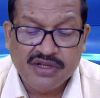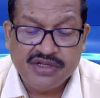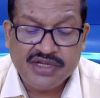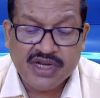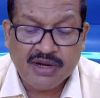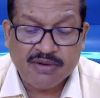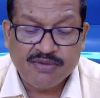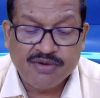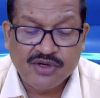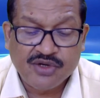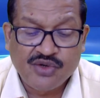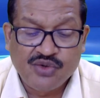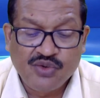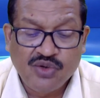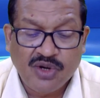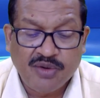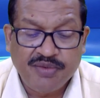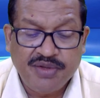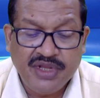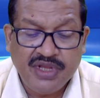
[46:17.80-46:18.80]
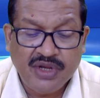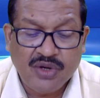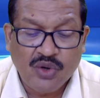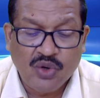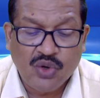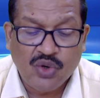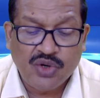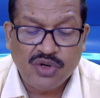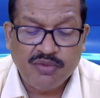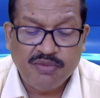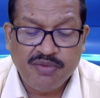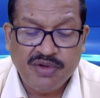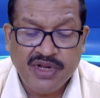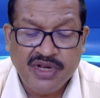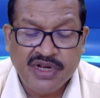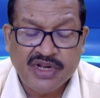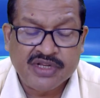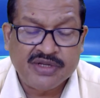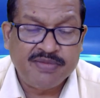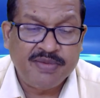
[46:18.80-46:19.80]
Chapter 2 of the Code
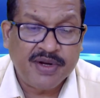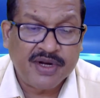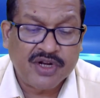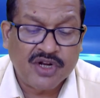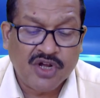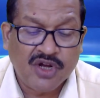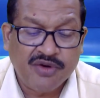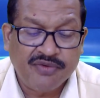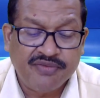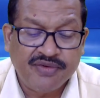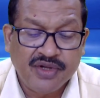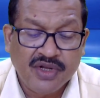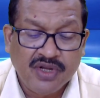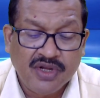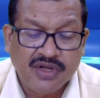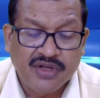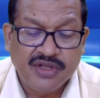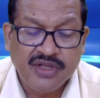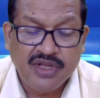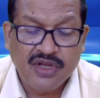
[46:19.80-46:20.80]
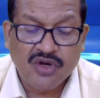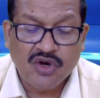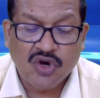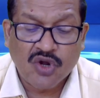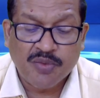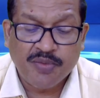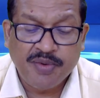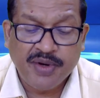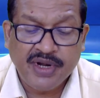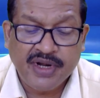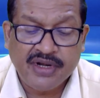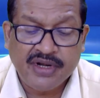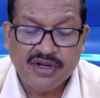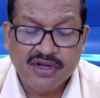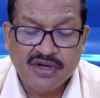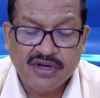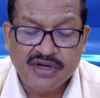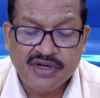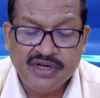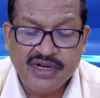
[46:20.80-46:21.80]
in respect of the corporate
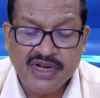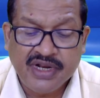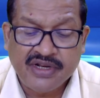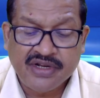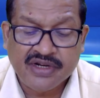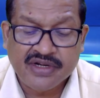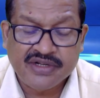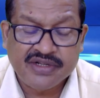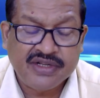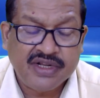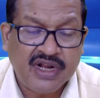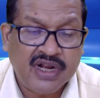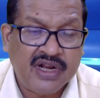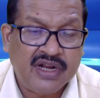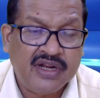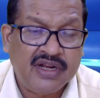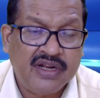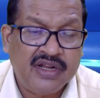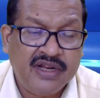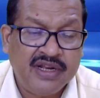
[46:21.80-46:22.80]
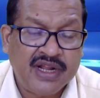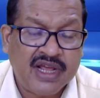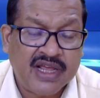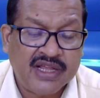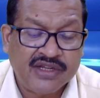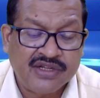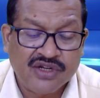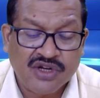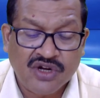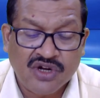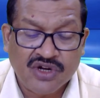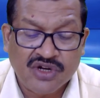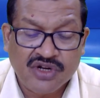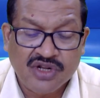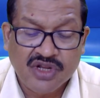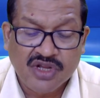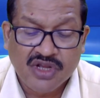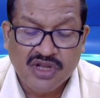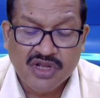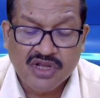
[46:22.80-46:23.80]
debtors, and it has got
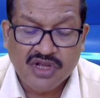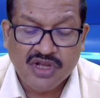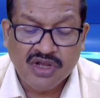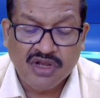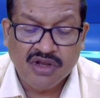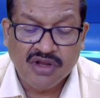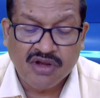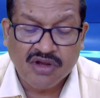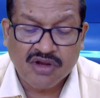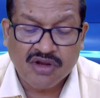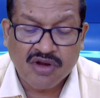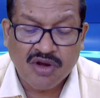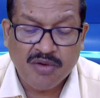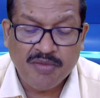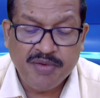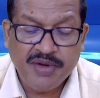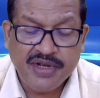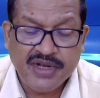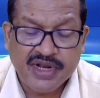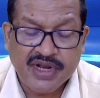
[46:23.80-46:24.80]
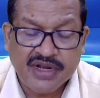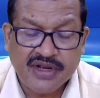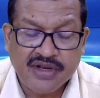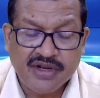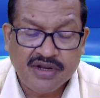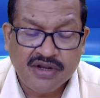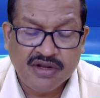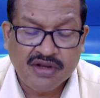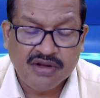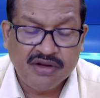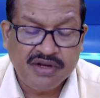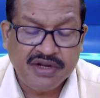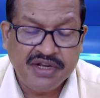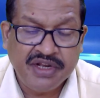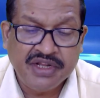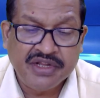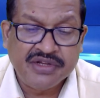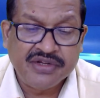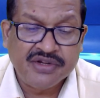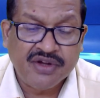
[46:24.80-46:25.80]
committed.
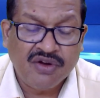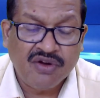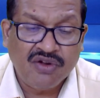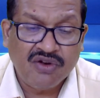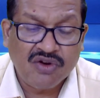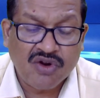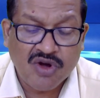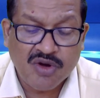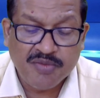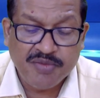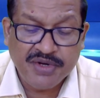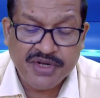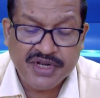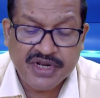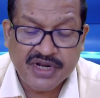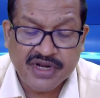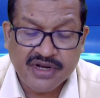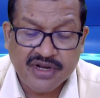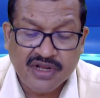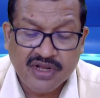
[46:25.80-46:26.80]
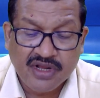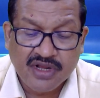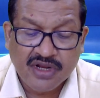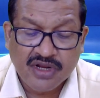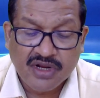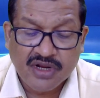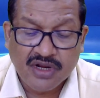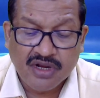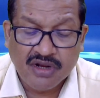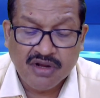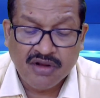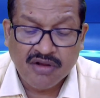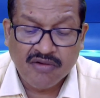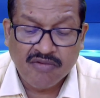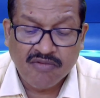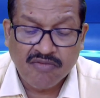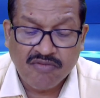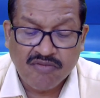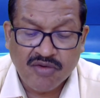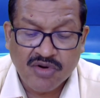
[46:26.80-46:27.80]
It is all committed
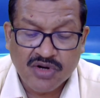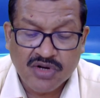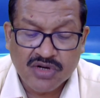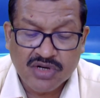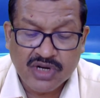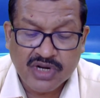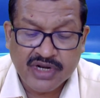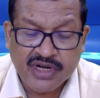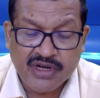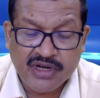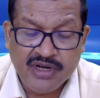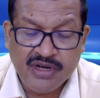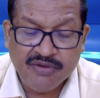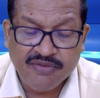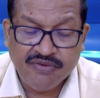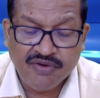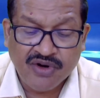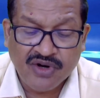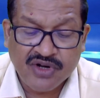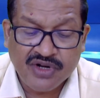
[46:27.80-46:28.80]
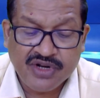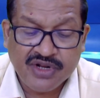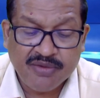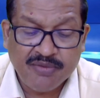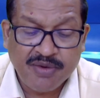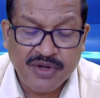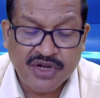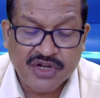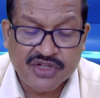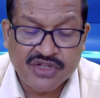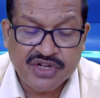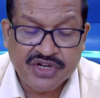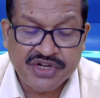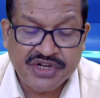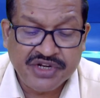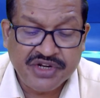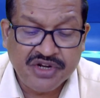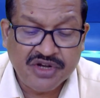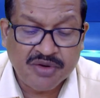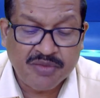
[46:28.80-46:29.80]
at default, because the
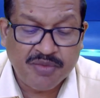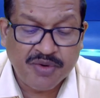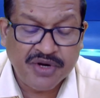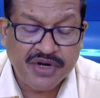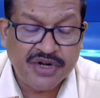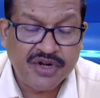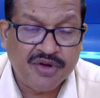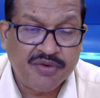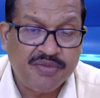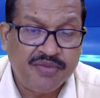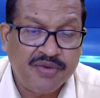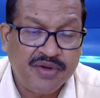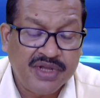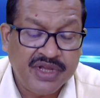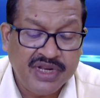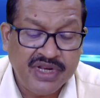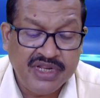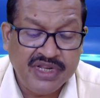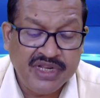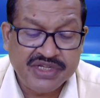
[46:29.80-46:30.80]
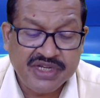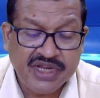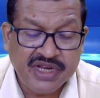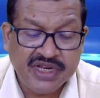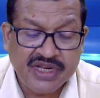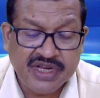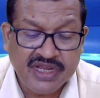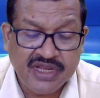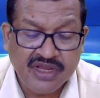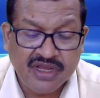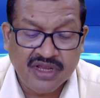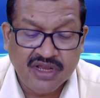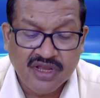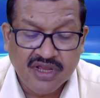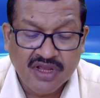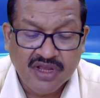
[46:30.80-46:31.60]
trigger point of initiating